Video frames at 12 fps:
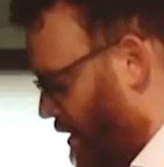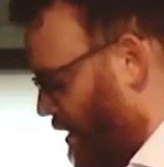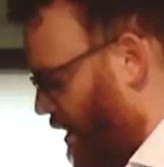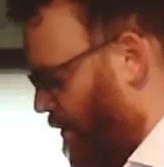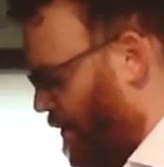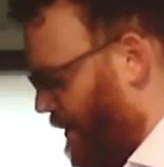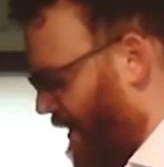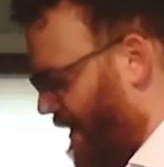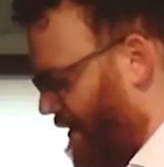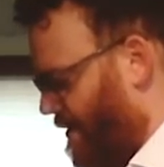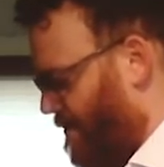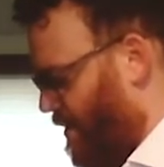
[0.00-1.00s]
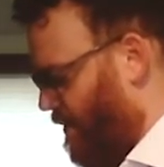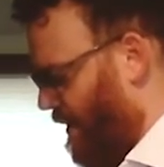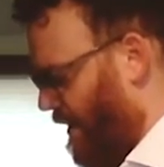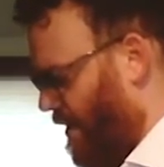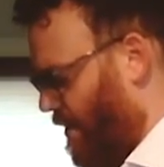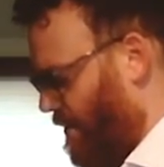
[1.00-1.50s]
when we get to the
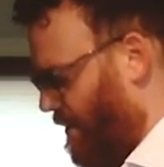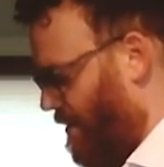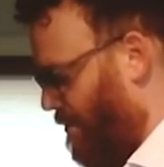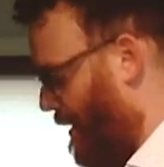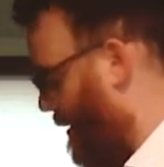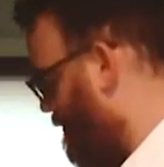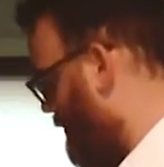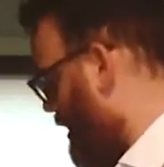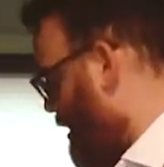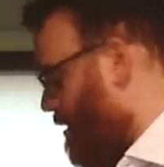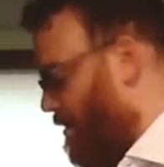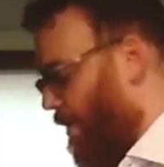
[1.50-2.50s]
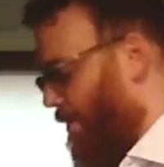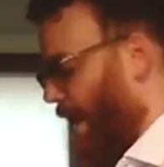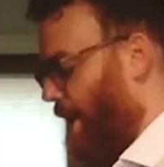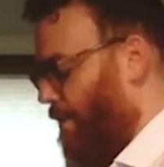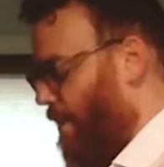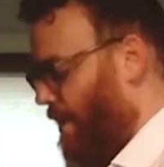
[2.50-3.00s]
music here in just a bit. So
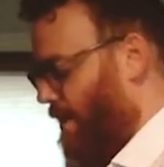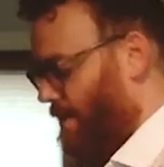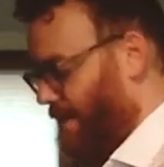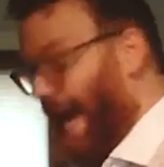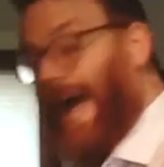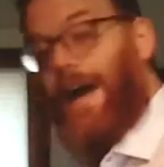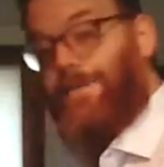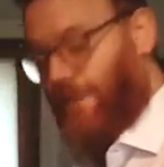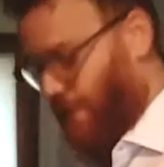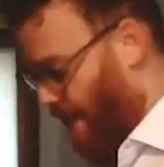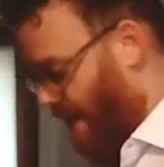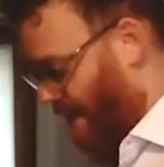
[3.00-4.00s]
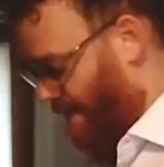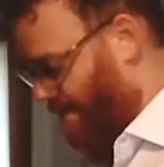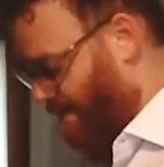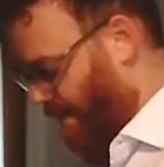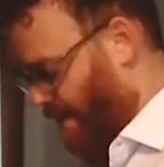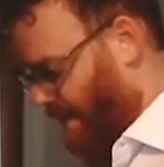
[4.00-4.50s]
that was half a
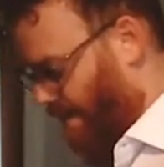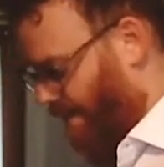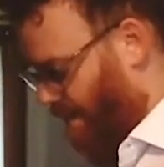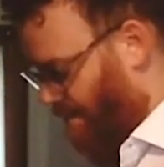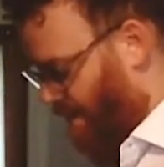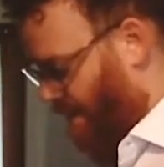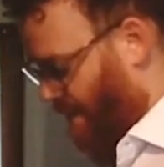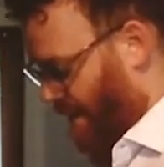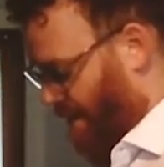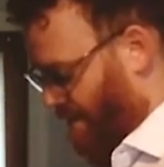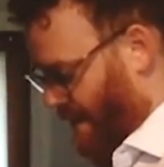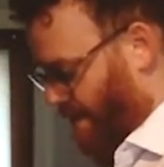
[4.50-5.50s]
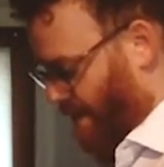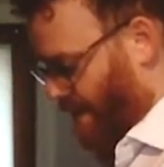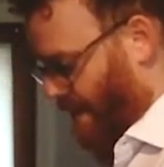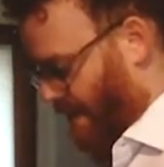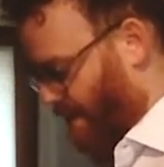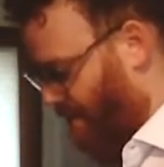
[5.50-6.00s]
shot of Campari. I'm now going
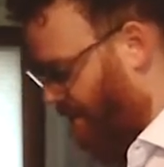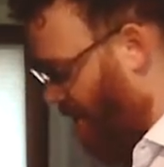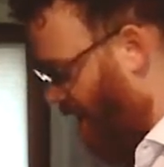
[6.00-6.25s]
to add some